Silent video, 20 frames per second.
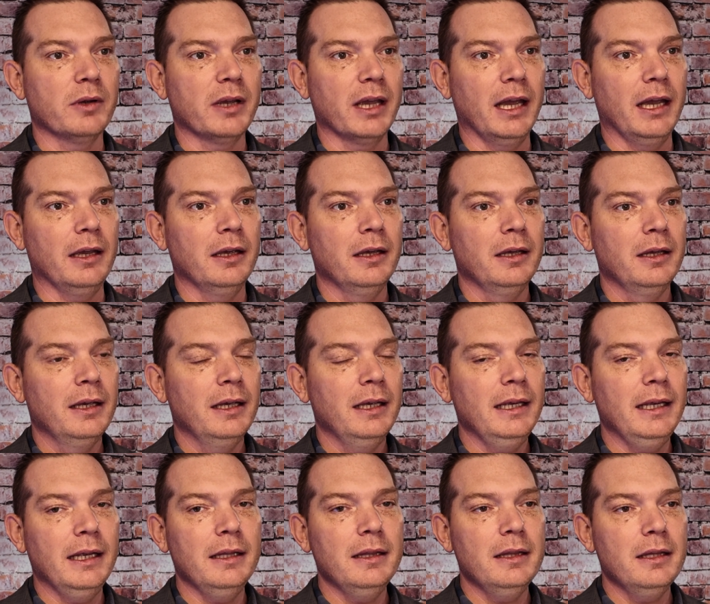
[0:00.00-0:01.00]
okay,
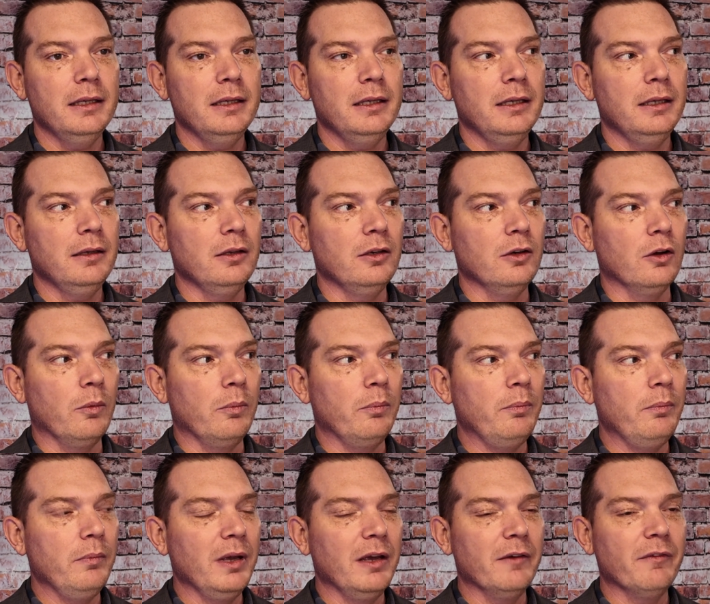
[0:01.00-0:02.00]

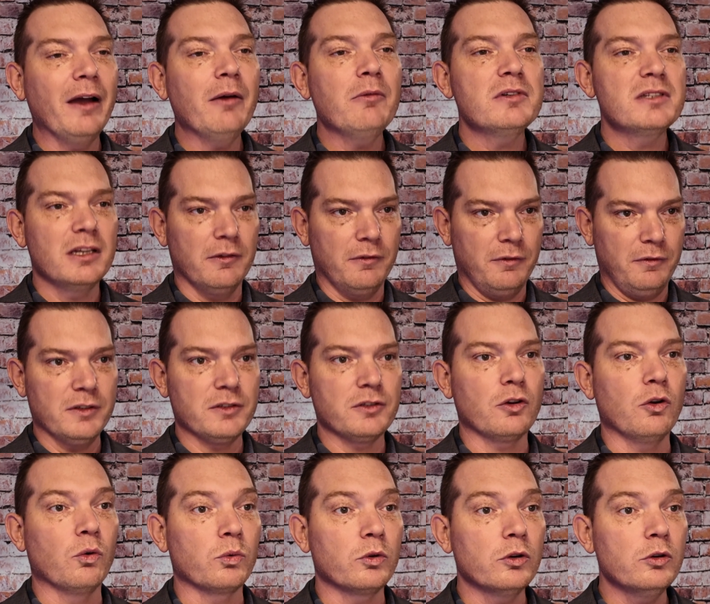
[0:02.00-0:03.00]
if I was in a
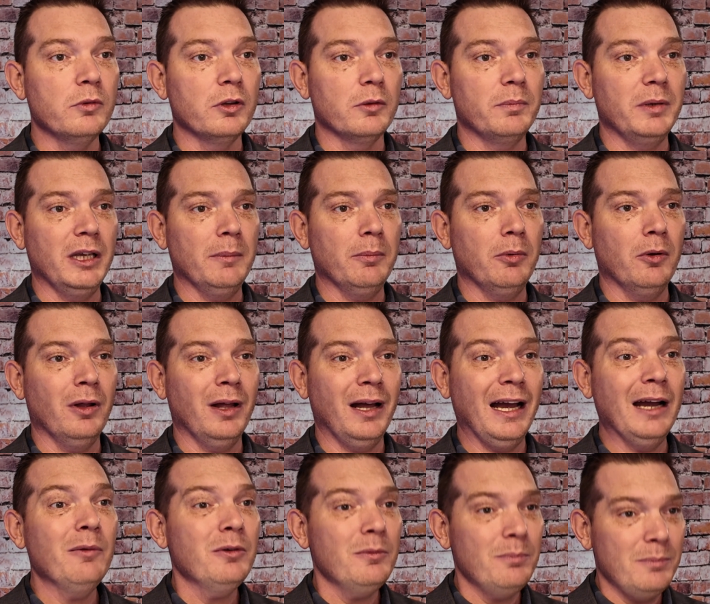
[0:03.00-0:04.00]
physical room with people,
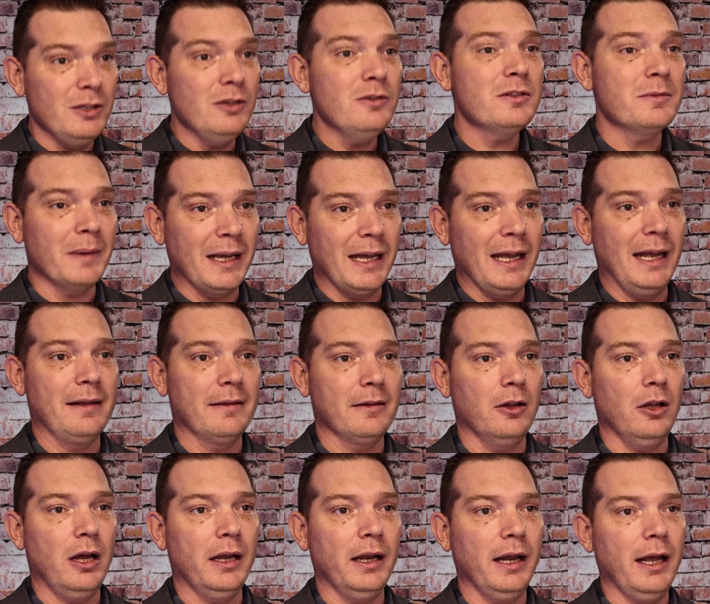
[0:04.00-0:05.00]
I would be using my hands a
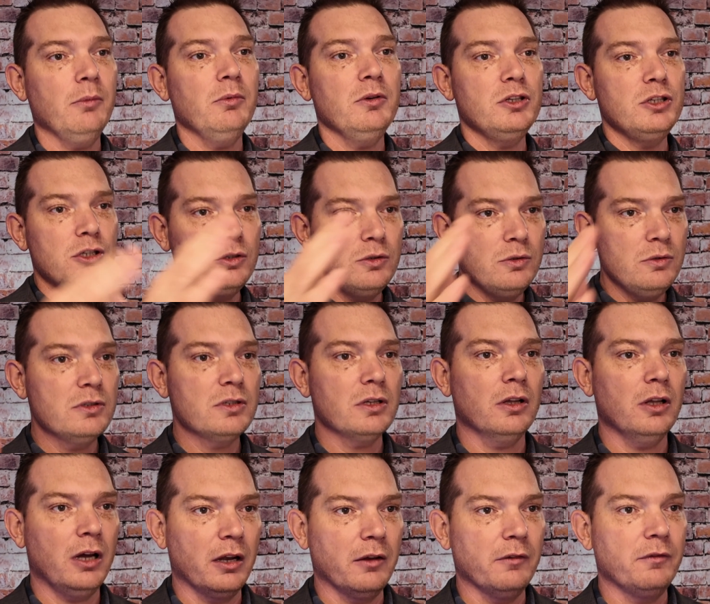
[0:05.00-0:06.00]
lot. I would use a
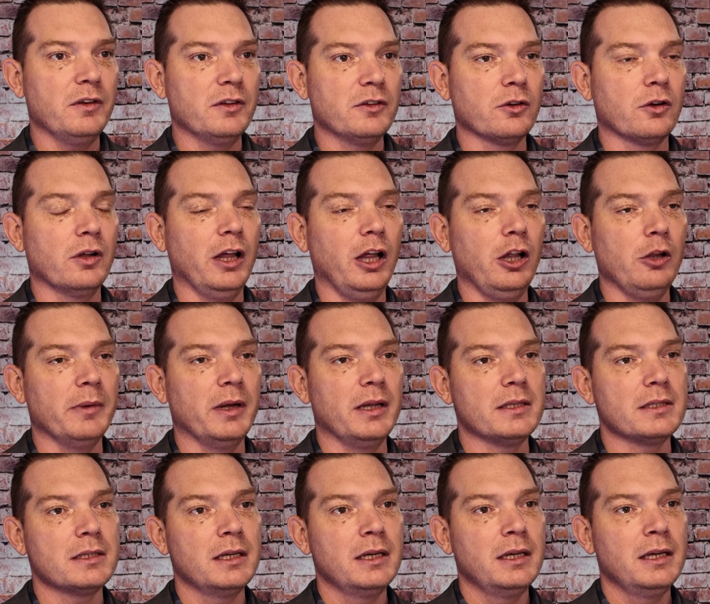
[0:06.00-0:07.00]
lot of physical
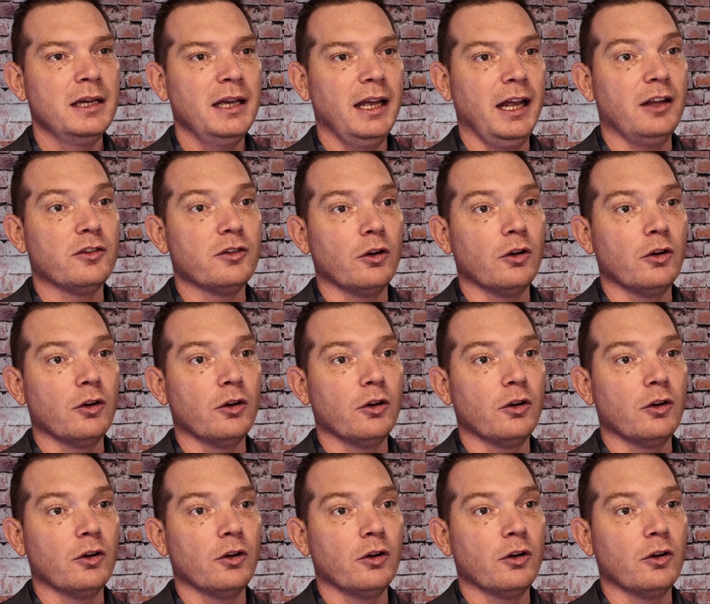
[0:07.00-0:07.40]
elements. And